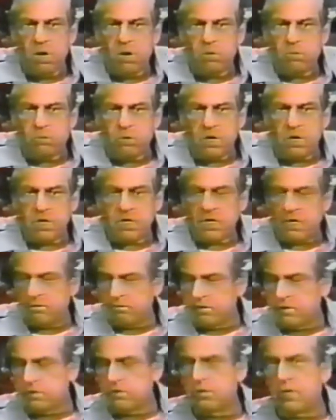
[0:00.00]
We are
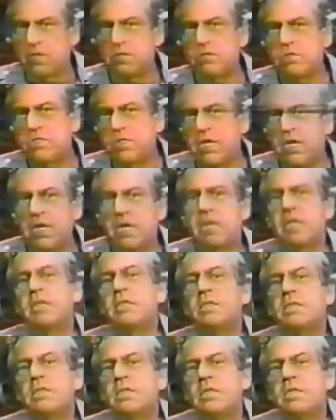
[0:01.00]
given to
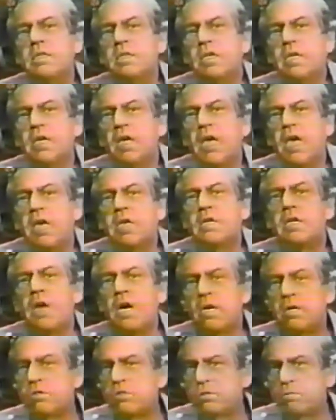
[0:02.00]
understand, and
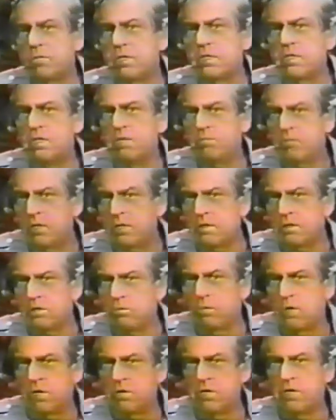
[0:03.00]
congressmen have been
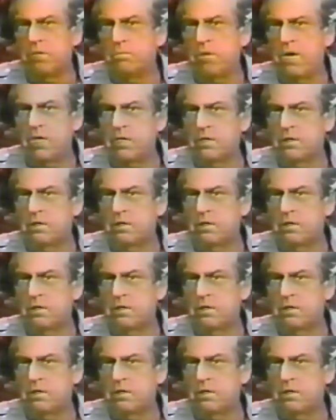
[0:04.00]
queried by their